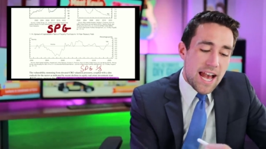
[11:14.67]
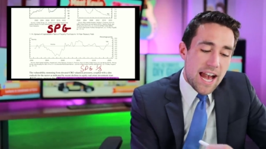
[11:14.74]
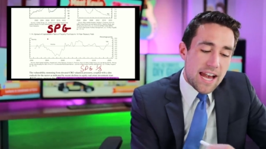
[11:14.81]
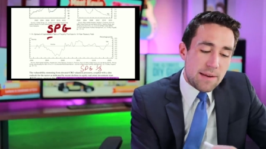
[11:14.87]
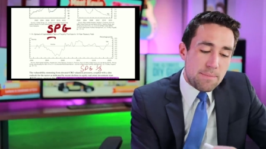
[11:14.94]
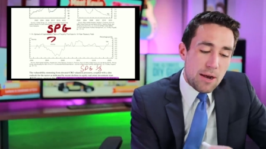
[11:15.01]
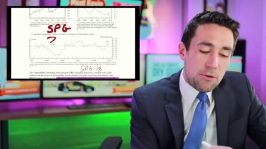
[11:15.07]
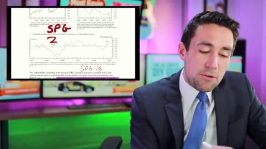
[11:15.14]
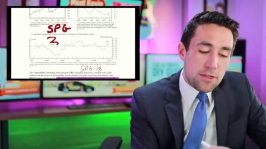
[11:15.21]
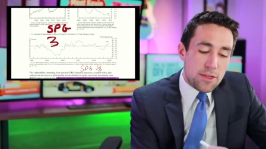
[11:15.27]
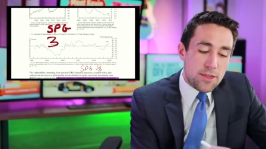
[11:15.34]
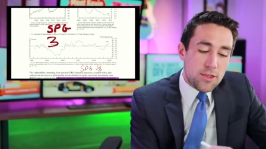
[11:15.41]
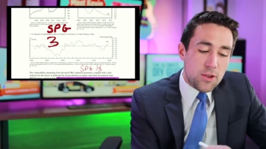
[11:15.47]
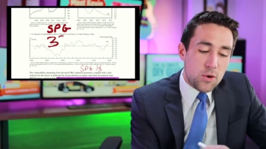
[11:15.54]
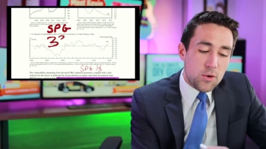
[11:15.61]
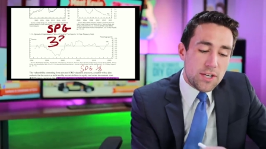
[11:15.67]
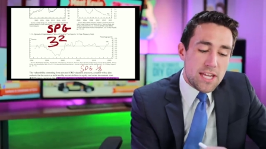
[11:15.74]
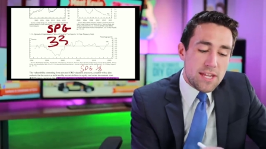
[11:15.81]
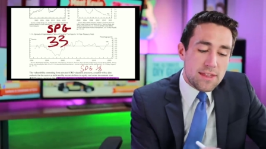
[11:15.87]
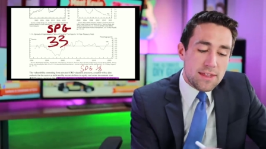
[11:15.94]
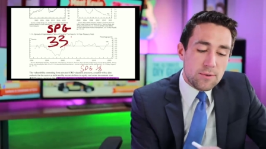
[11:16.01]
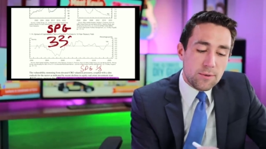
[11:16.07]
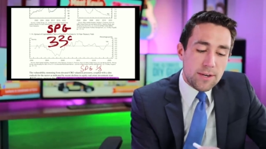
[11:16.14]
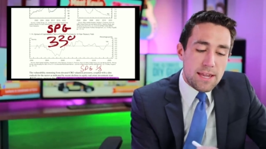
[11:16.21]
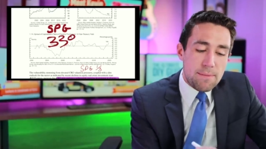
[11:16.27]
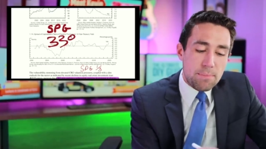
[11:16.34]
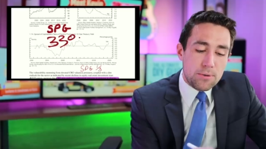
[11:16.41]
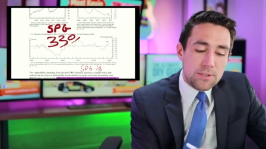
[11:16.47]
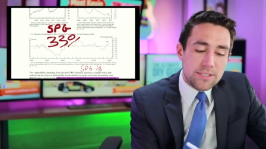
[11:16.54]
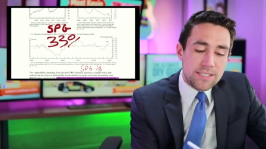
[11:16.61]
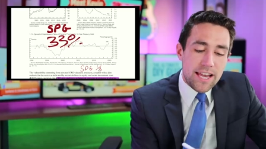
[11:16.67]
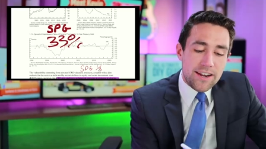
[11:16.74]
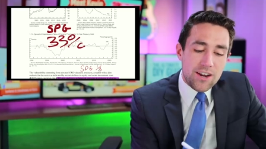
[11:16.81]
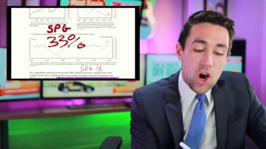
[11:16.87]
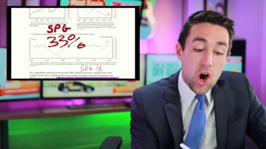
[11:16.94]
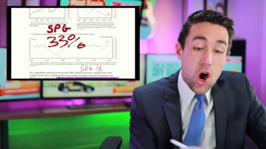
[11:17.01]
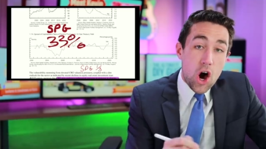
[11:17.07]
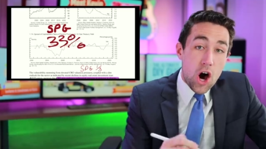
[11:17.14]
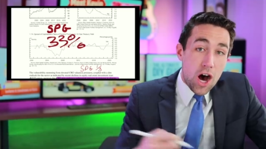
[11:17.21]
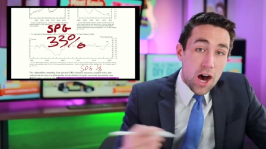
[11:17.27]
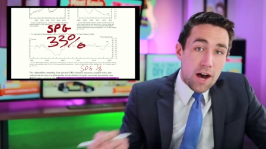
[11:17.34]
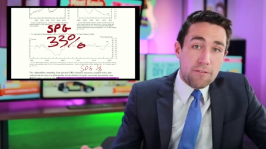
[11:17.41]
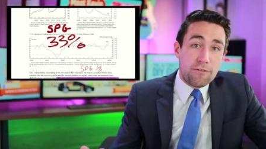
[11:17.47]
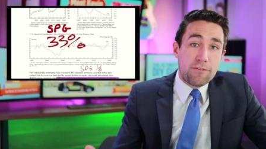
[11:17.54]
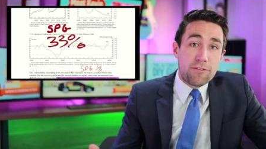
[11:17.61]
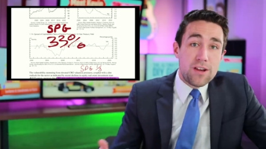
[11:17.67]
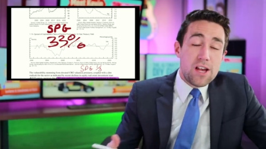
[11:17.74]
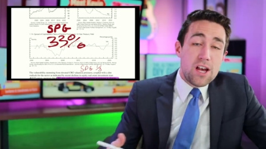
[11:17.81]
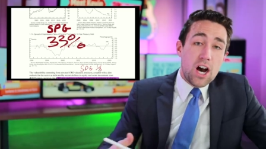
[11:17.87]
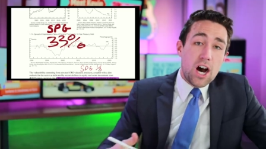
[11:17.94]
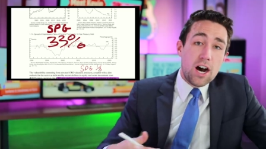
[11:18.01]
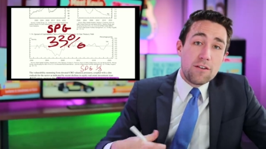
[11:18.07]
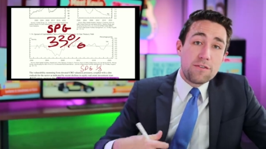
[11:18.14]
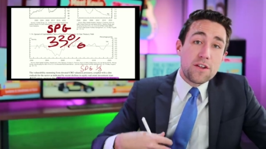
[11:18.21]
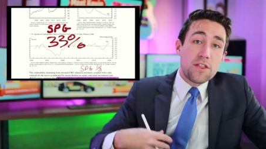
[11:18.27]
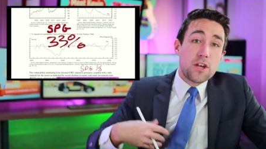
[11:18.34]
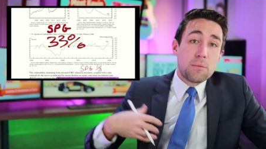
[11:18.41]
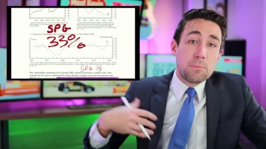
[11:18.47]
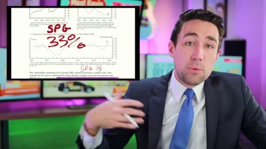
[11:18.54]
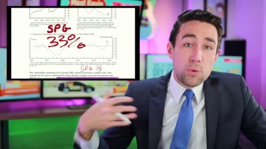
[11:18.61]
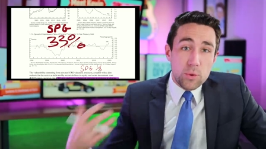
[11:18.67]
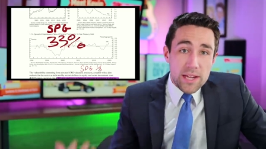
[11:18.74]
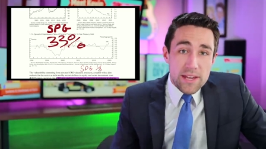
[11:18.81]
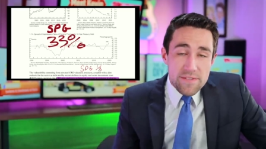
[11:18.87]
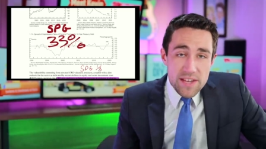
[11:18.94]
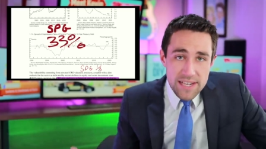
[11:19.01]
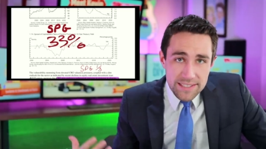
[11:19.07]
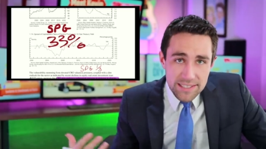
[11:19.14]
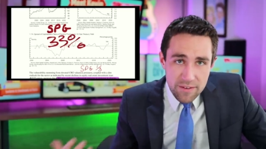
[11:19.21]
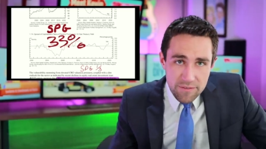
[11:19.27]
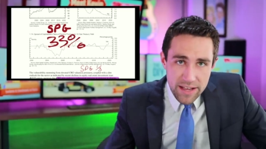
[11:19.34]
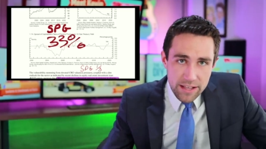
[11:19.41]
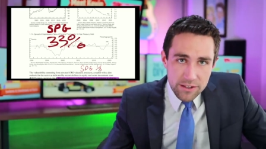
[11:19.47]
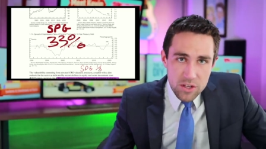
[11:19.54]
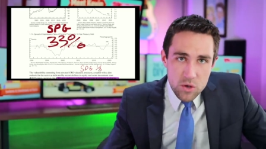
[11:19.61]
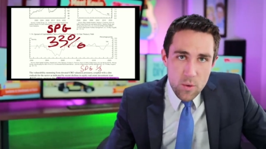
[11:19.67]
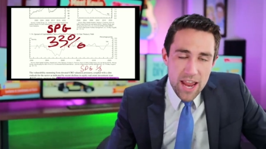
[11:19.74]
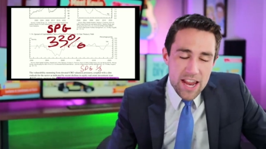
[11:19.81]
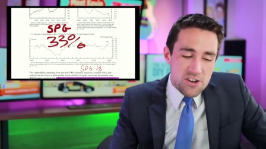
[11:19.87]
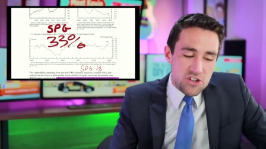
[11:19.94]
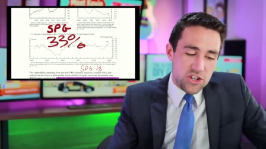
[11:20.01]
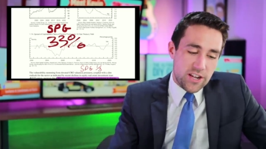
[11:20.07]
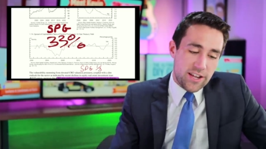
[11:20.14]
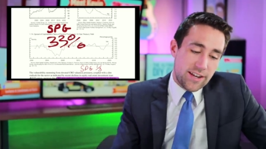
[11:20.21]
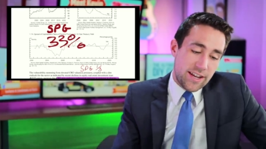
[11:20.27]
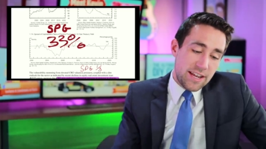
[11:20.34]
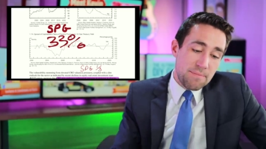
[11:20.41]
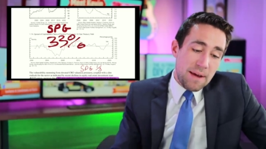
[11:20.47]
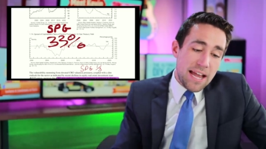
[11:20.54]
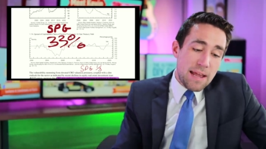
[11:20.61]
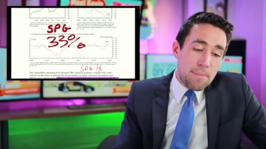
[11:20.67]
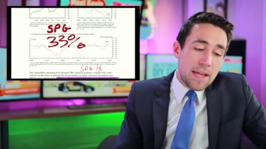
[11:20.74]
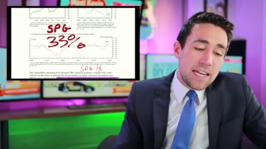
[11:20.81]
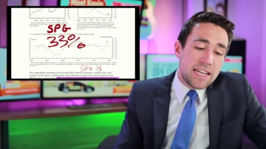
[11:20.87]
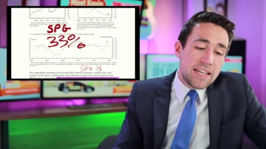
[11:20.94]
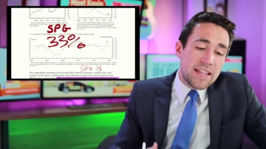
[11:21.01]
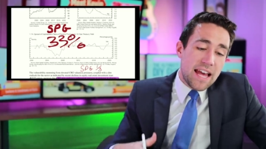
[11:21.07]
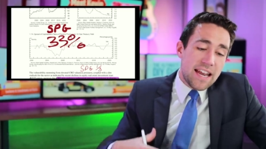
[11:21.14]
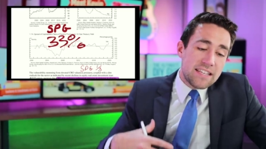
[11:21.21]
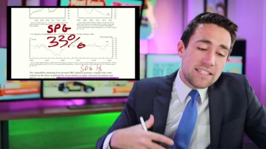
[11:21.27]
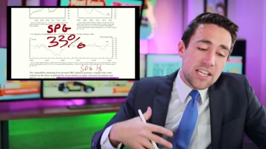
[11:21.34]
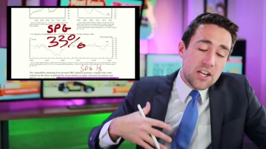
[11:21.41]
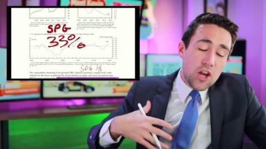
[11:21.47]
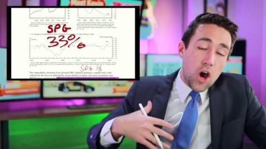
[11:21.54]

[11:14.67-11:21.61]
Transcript: at about 33% off of their previous valuation. In my opinion, that is an